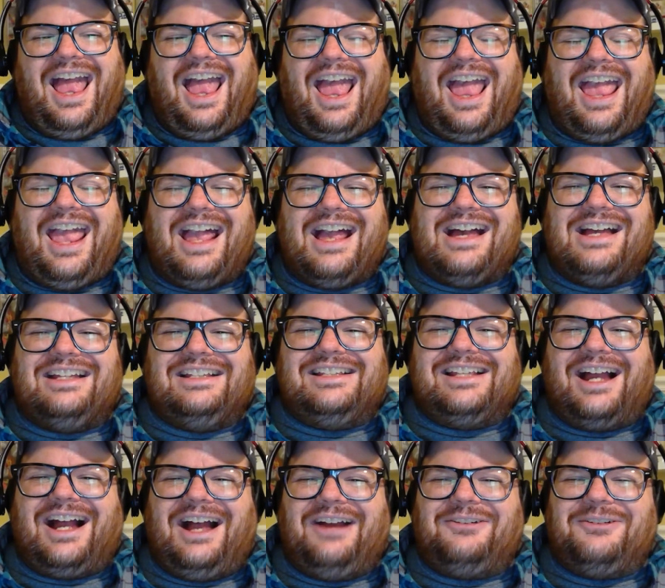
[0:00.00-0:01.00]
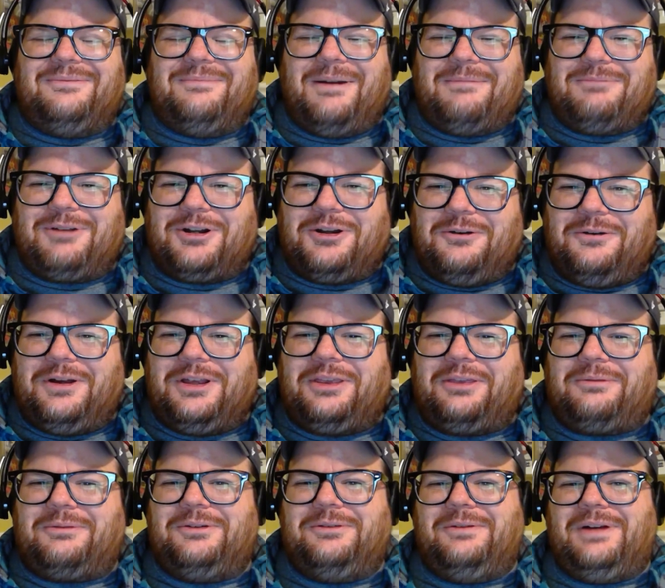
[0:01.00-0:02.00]
And I remember going
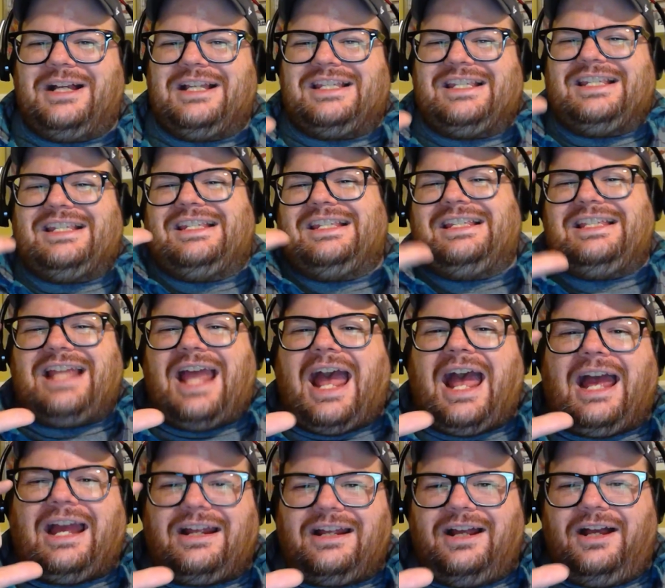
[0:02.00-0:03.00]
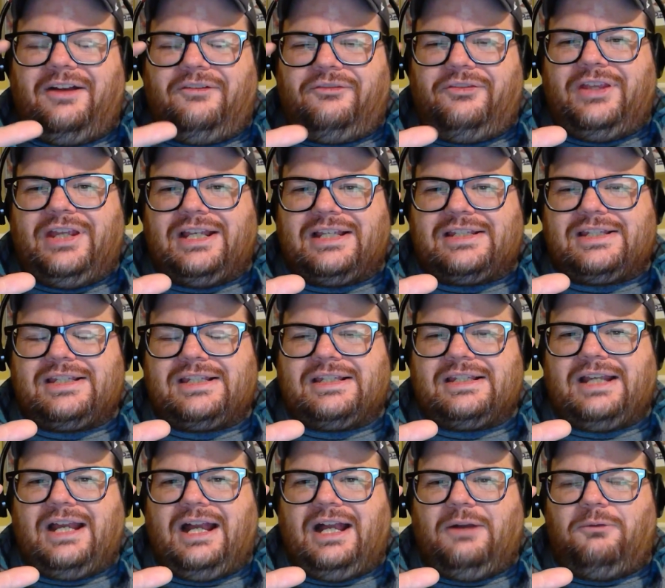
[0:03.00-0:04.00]
through a stack of this
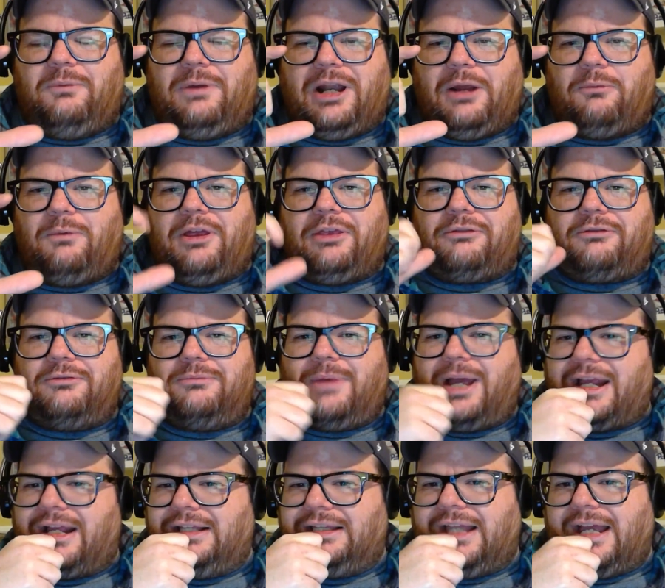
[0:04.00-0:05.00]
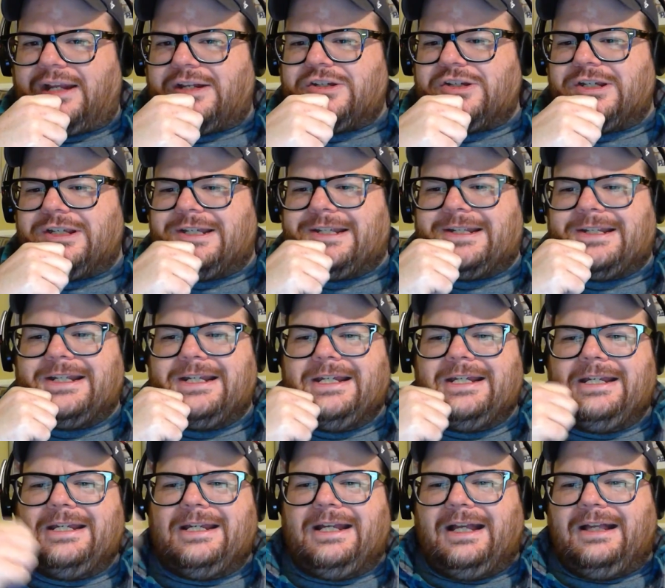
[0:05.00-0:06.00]
when I went through my collection,
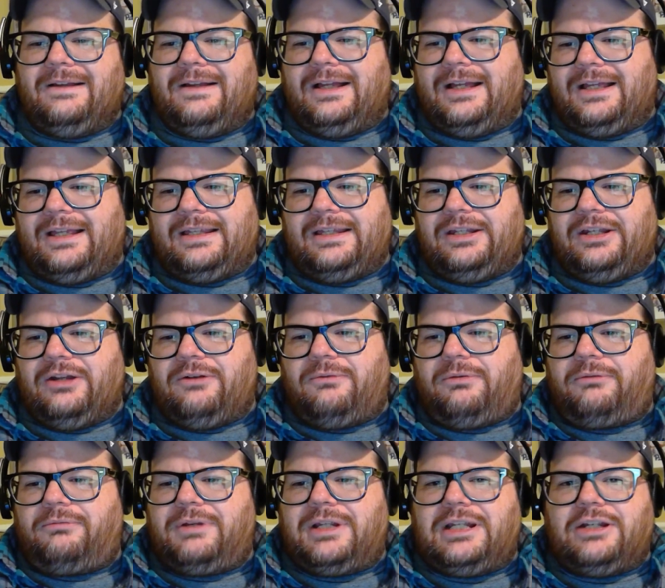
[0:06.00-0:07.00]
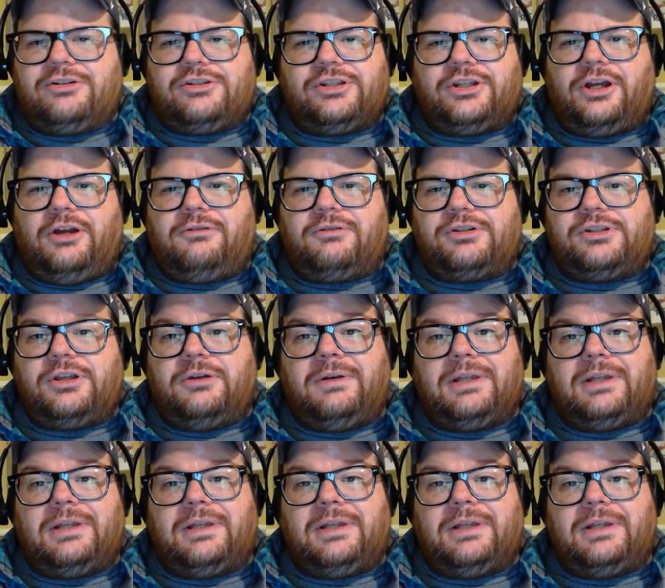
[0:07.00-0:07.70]
3 years ago or so